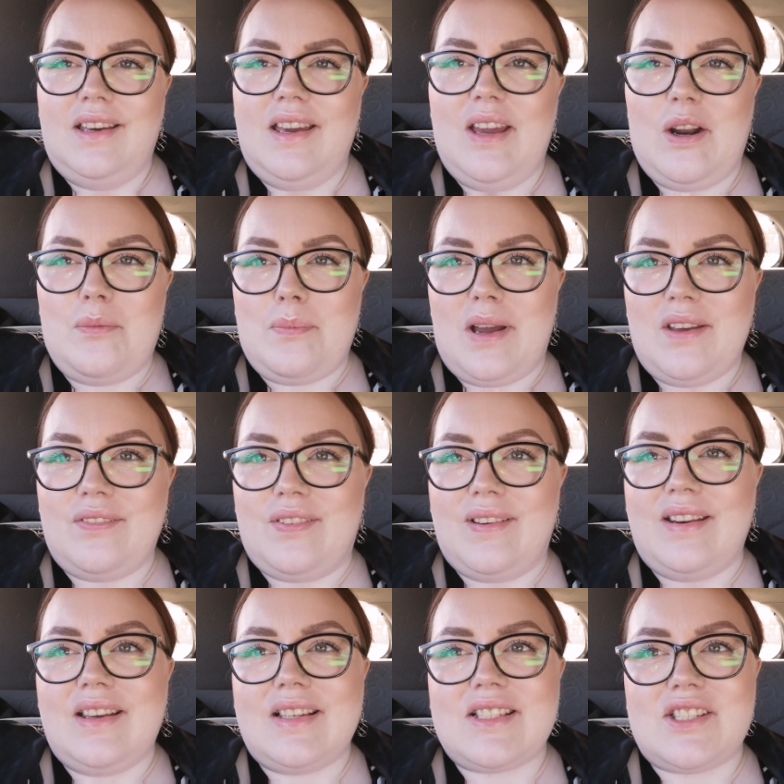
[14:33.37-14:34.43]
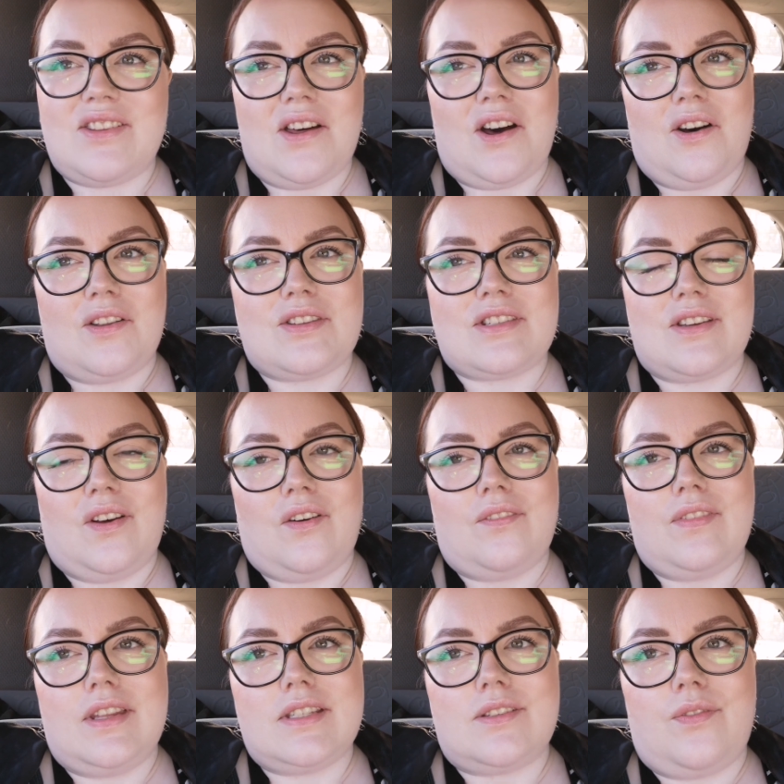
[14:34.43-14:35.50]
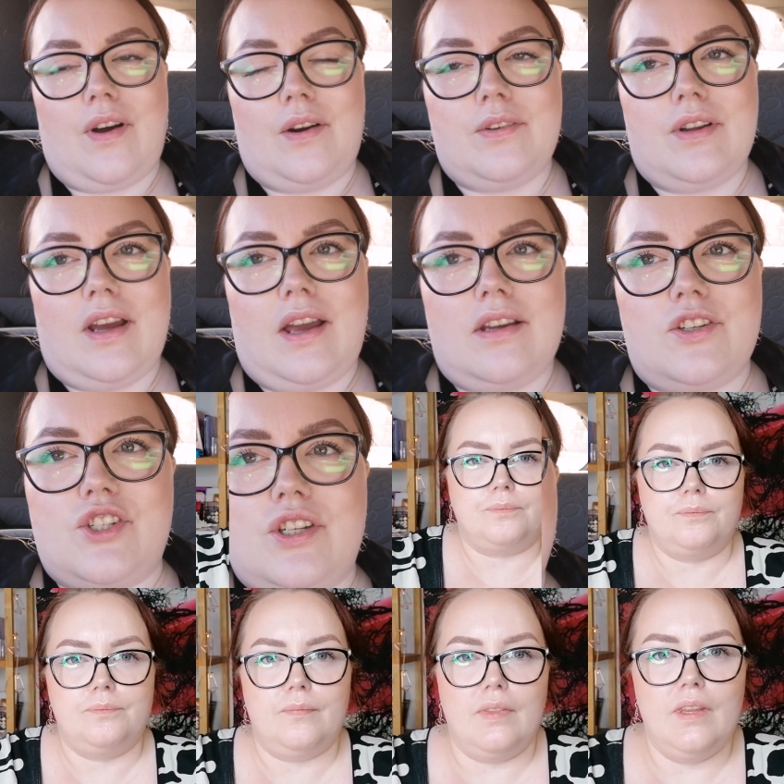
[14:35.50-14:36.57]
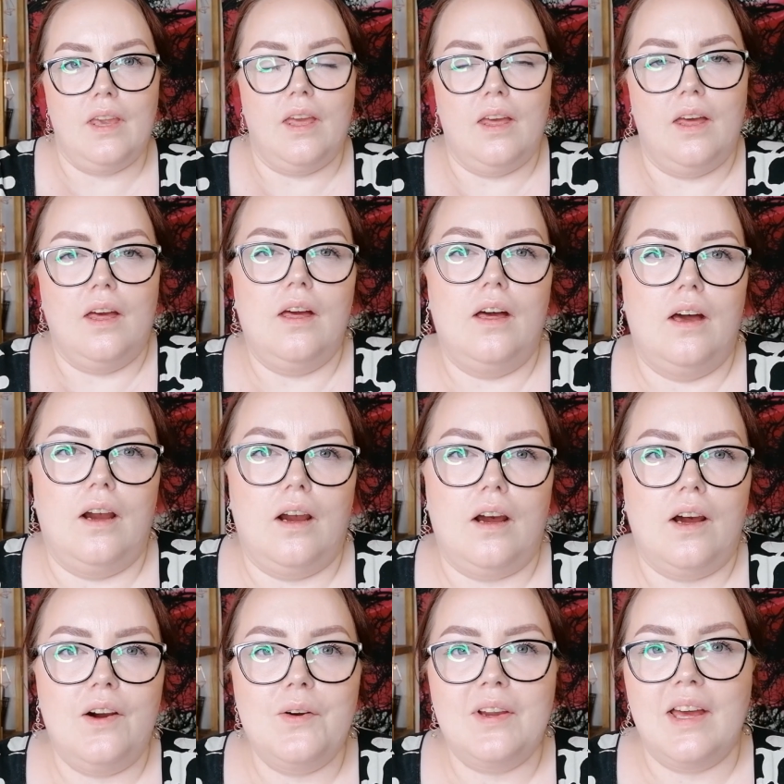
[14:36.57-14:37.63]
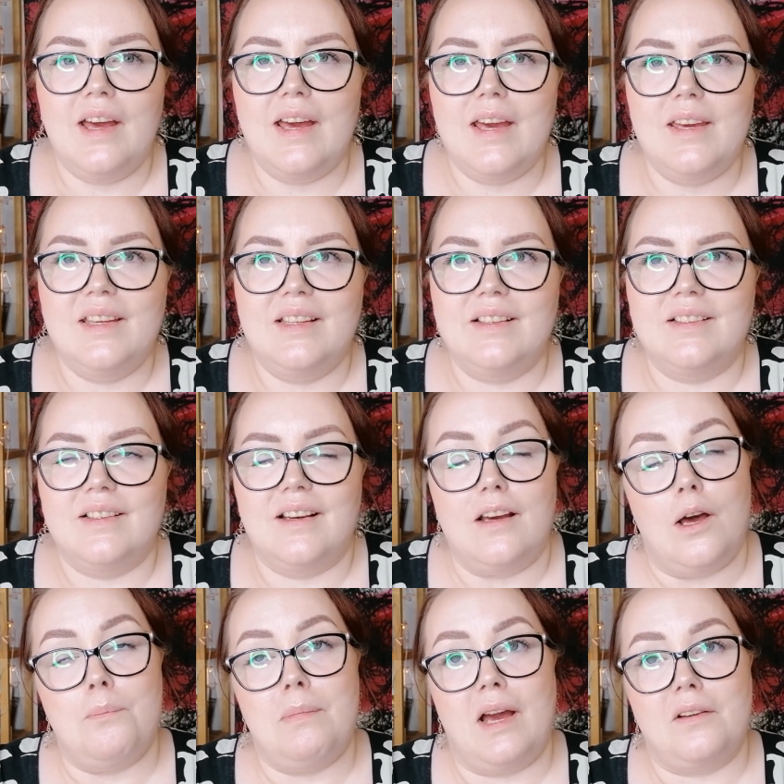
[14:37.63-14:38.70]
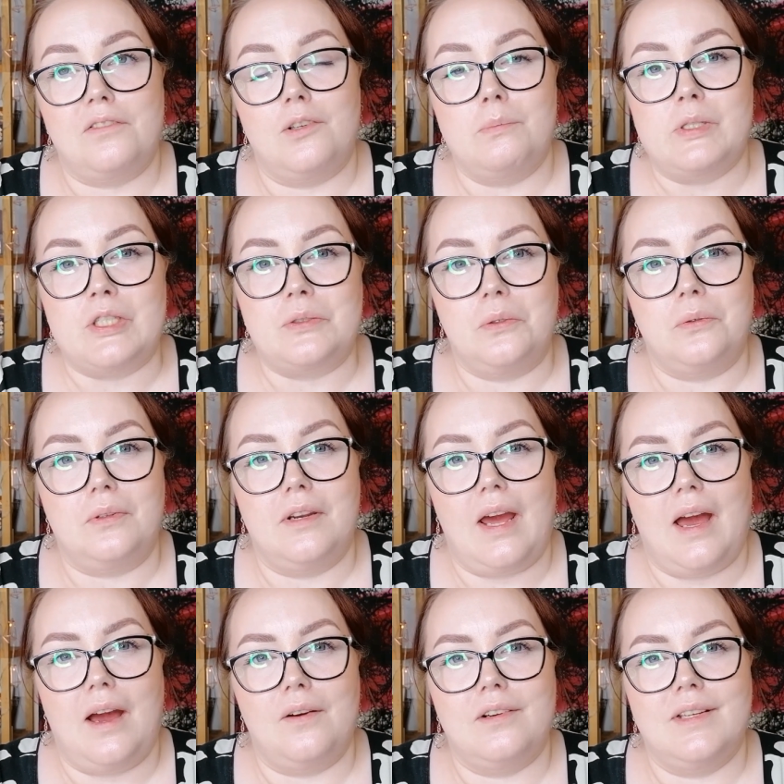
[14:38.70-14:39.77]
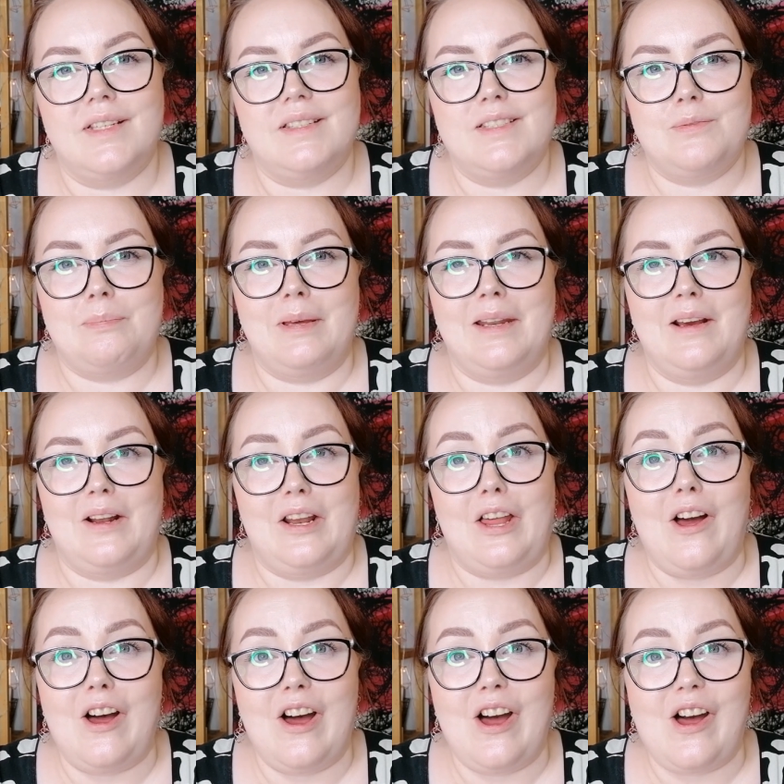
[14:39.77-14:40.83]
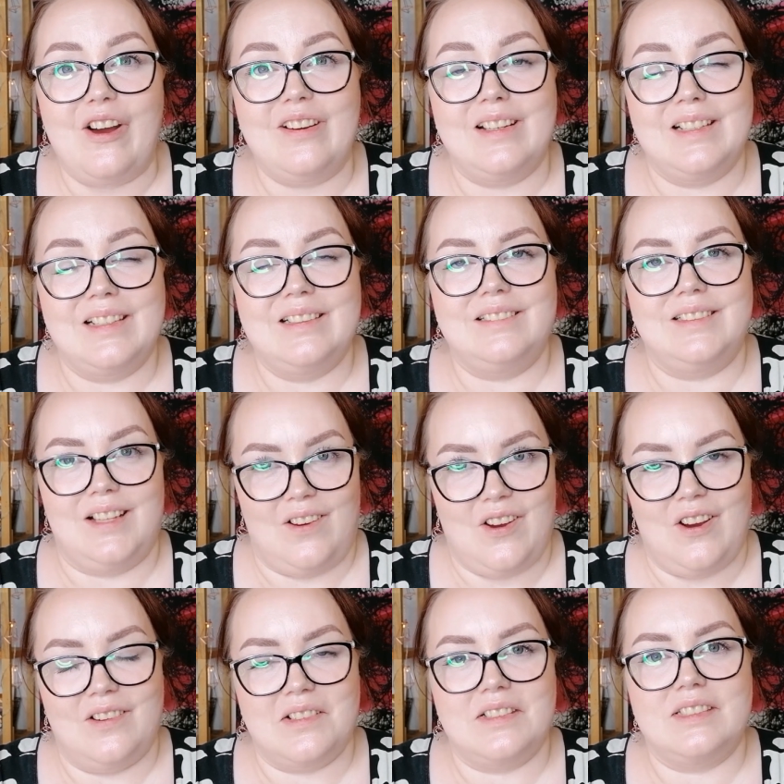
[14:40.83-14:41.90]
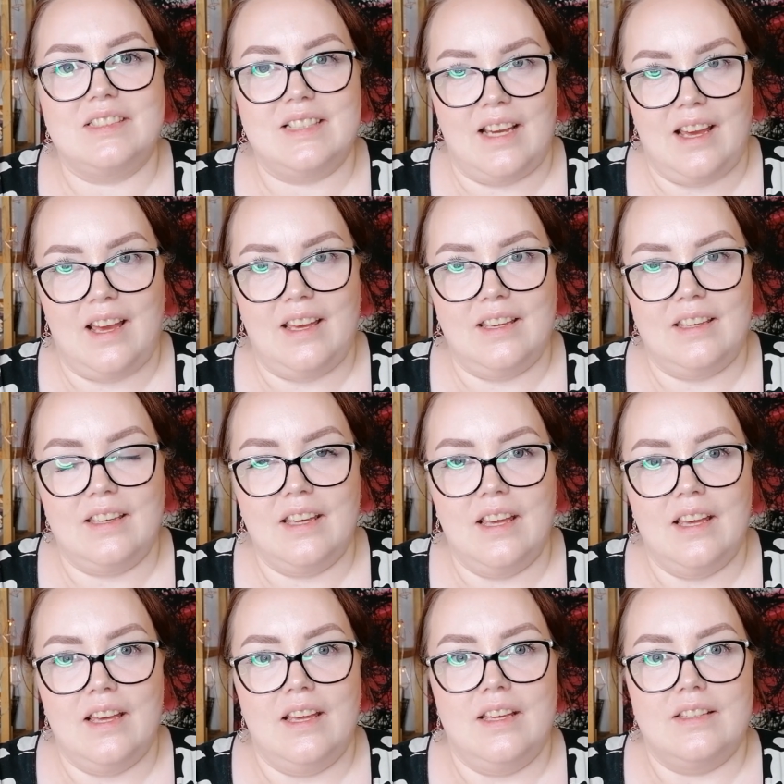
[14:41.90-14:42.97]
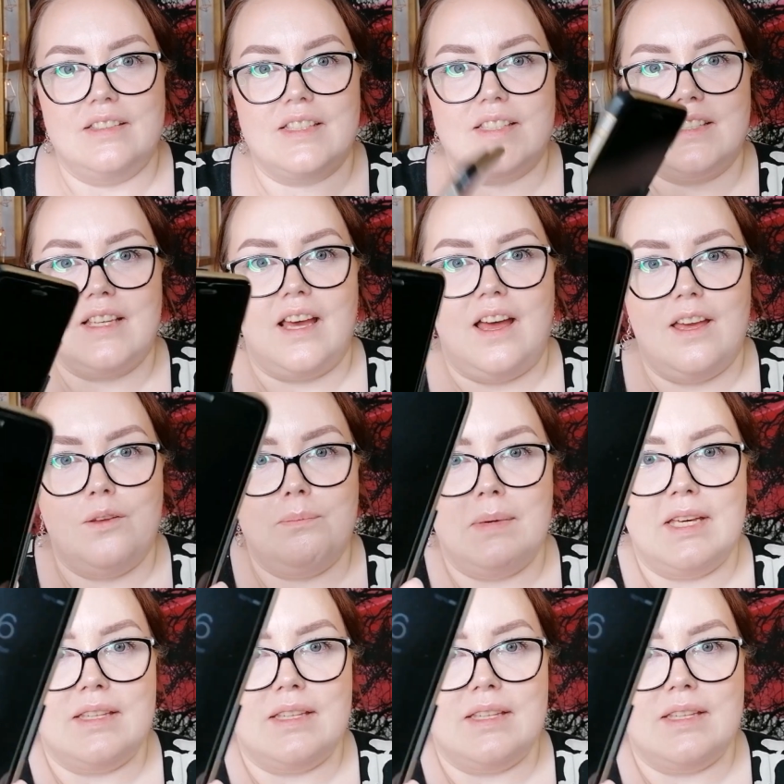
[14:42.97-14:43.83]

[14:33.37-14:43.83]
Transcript: hear my finished thoughts of this foundation. Okay, I'm back from school now. It's been a long day. The time